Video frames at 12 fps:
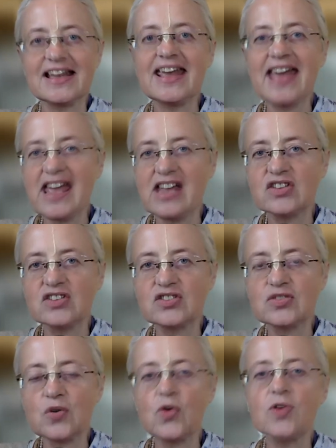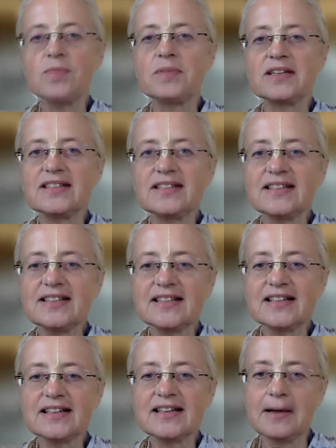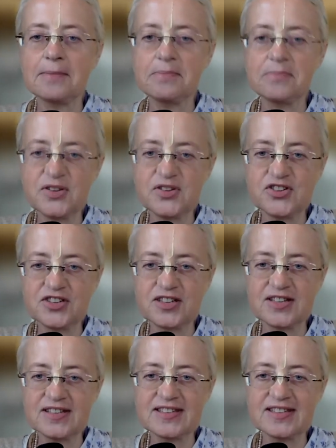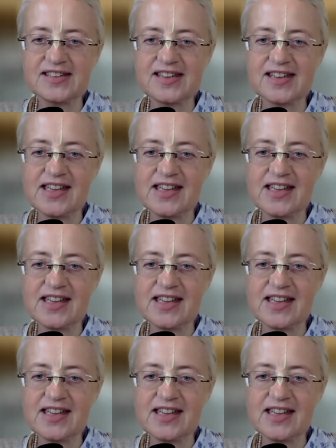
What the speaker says: gains or material ambitions.